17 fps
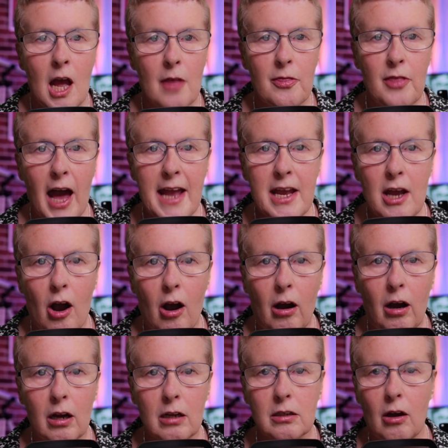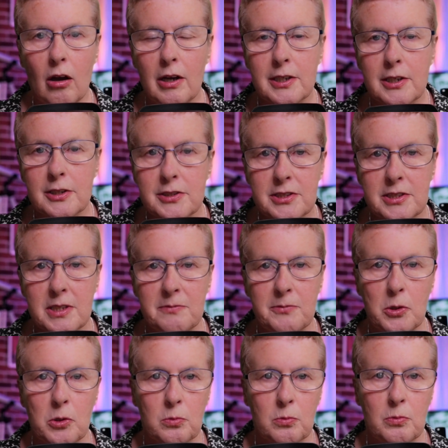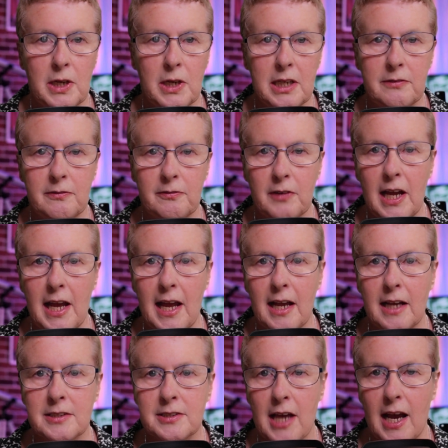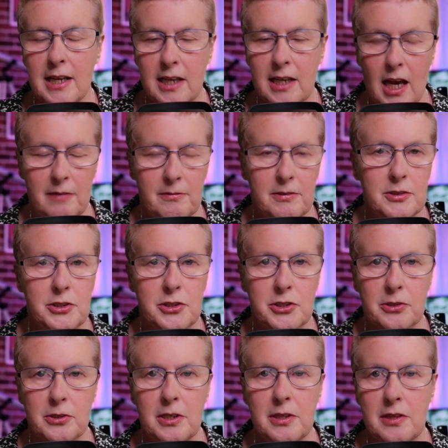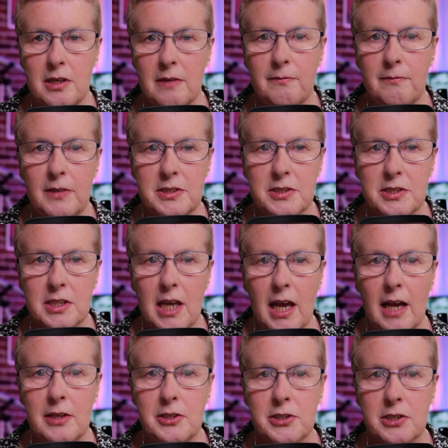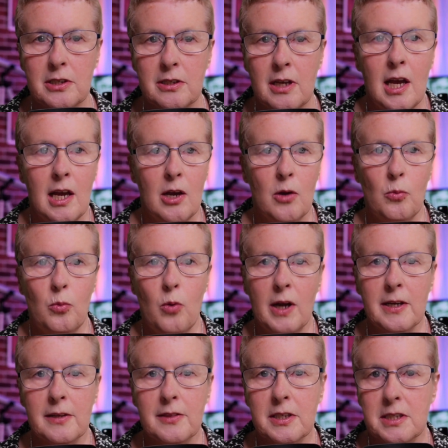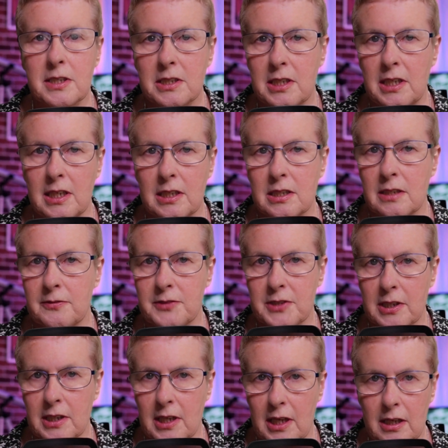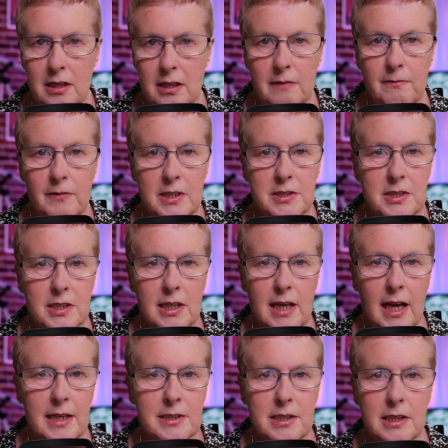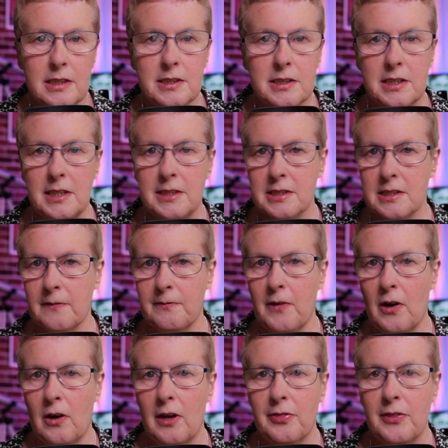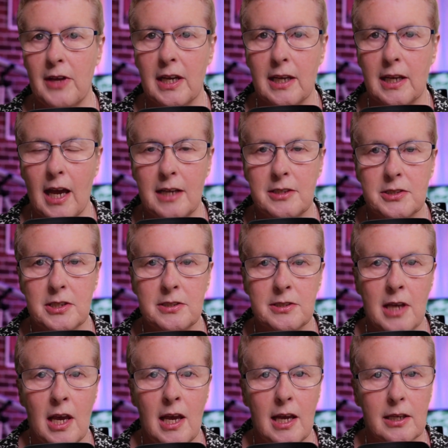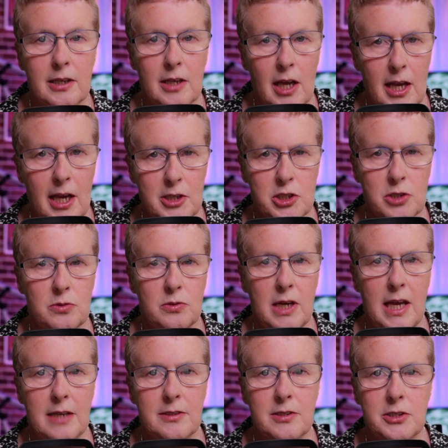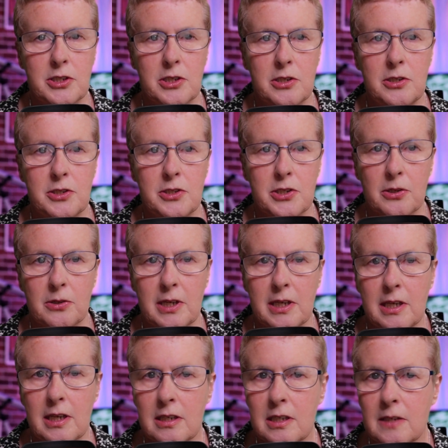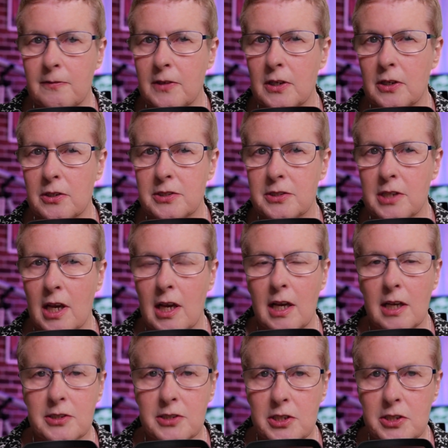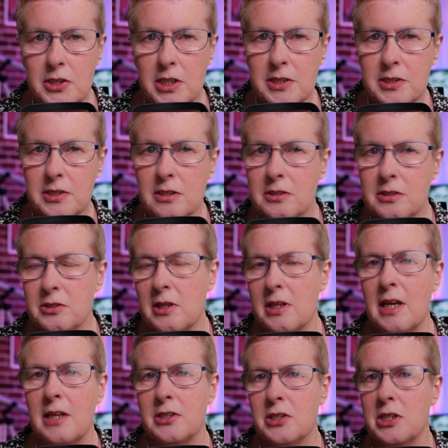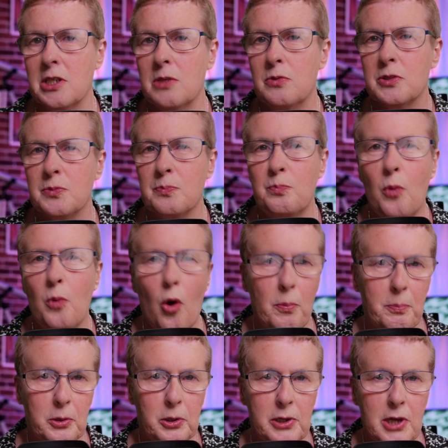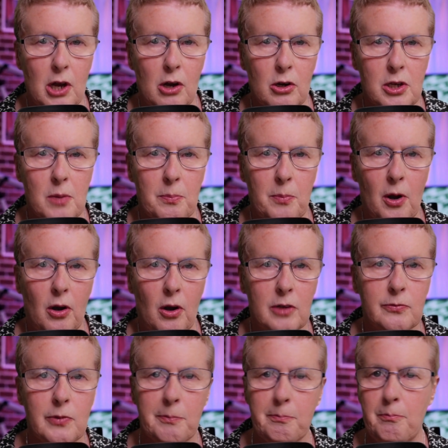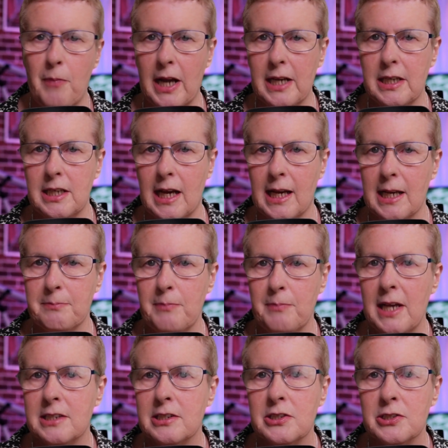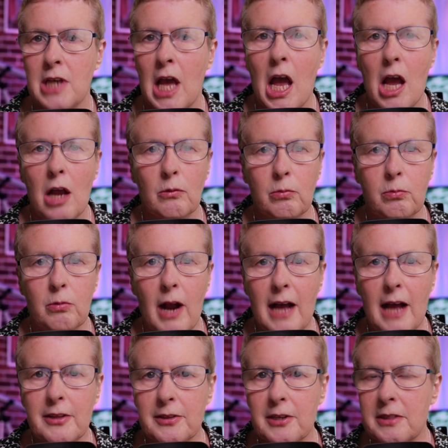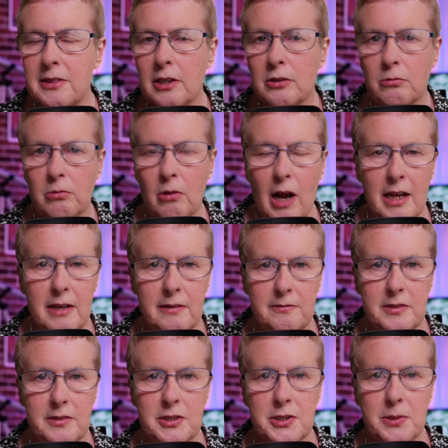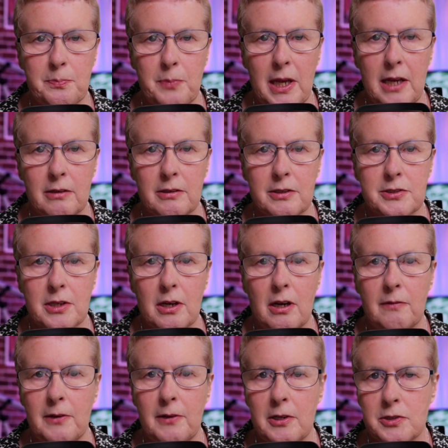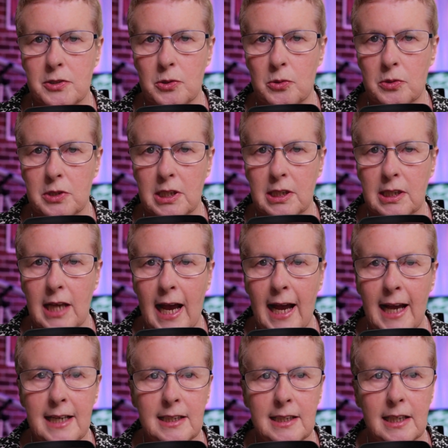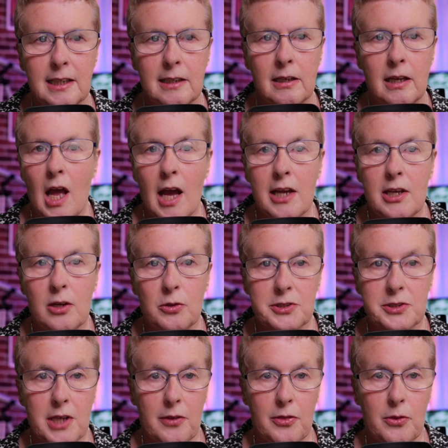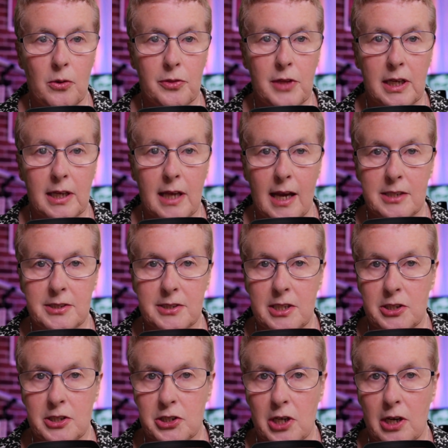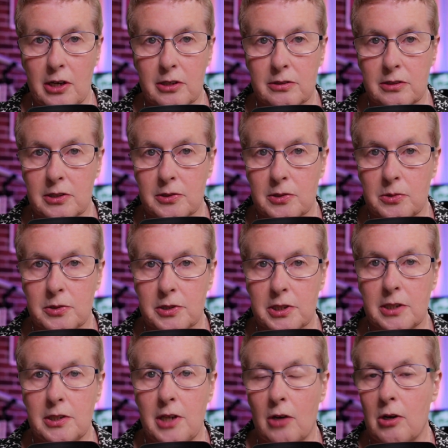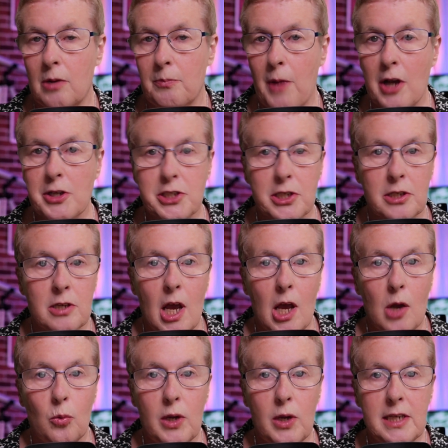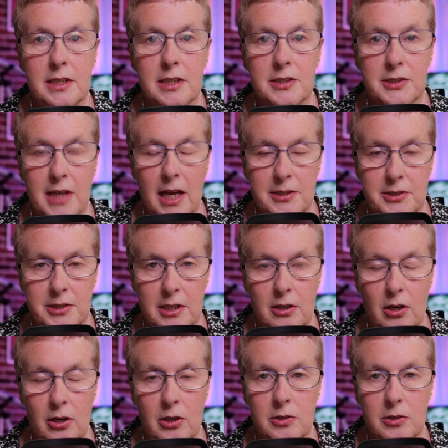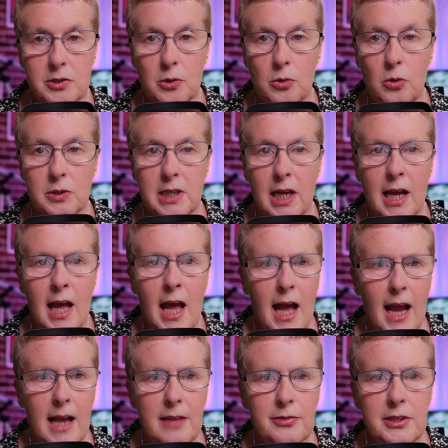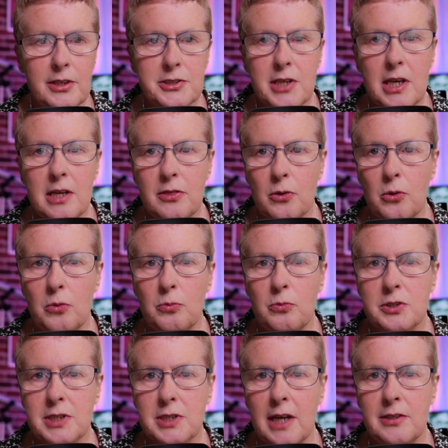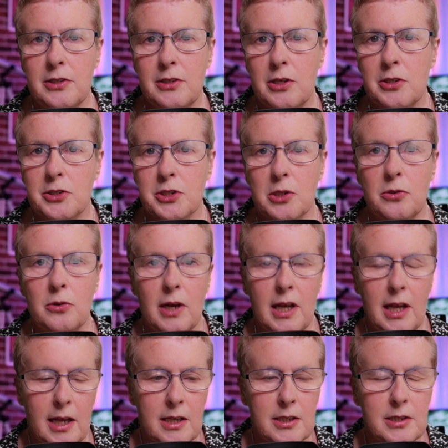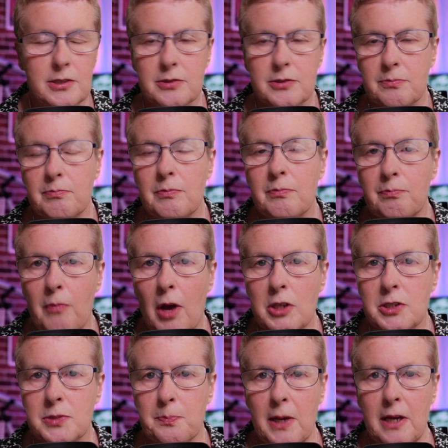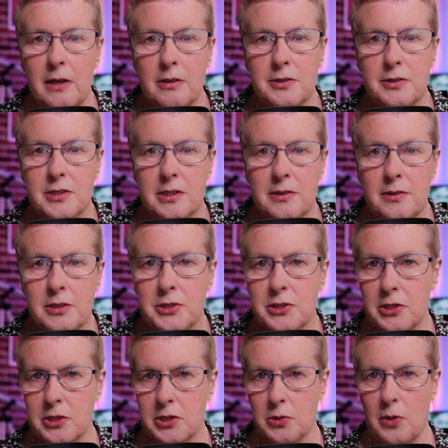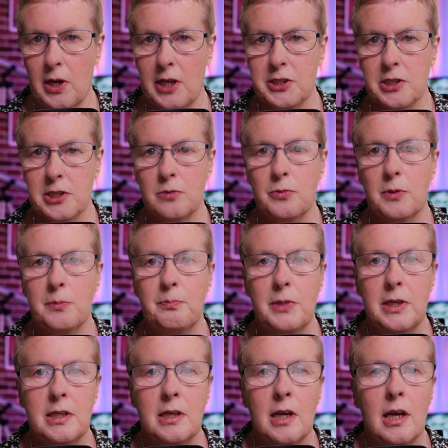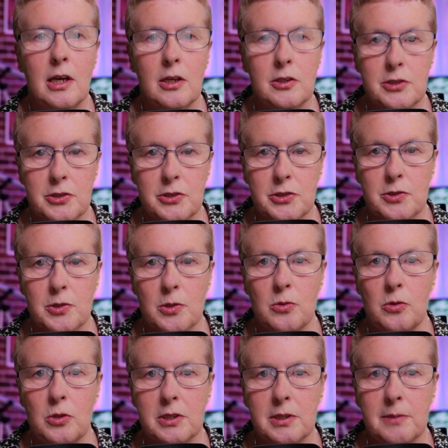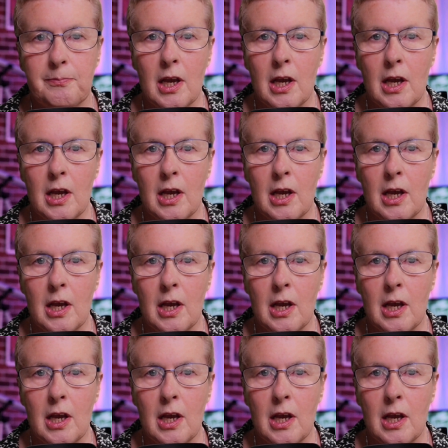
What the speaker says: They highlighted several red flags uncovered during the investigation. One of the detectives, a key investigator, testified that Caylee's casual attitude during interviews suggested that she was more preoccupied with mundane matters rather than the grave disappearance of her daughter Caylee. He also thought that Caylee showed little to no emotion when discussing her daughter, and this he thought was unusual, as most parents in this situation would be distraught.